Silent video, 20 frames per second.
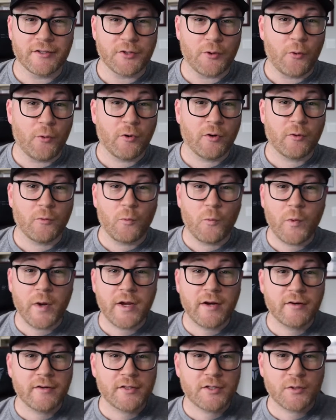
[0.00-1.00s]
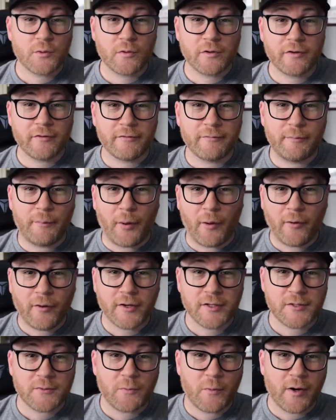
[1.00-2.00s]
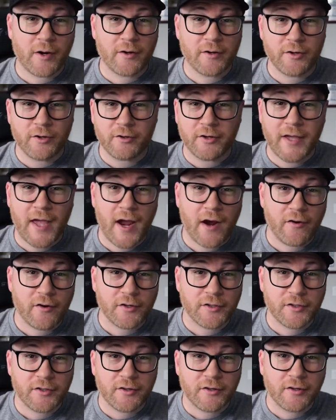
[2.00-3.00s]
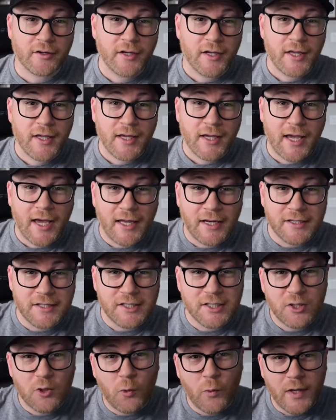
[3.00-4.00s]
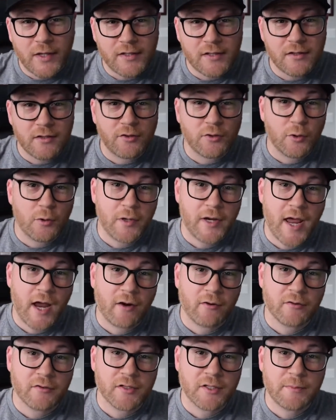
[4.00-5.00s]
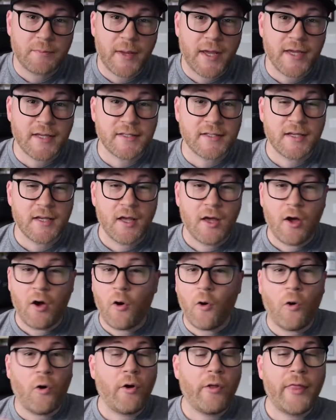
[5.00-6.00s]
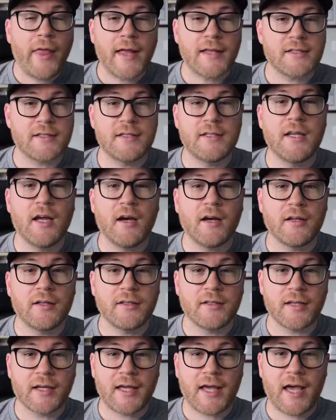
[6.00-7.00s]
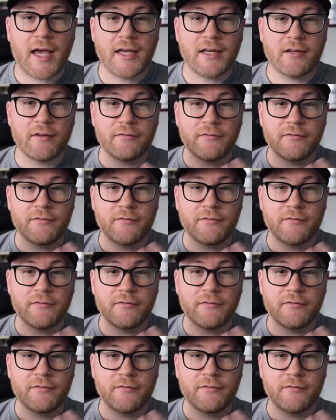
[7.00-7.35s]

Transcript: or weird sort of parts where your character kind of squeezes through a narrow space. All that's done to kind of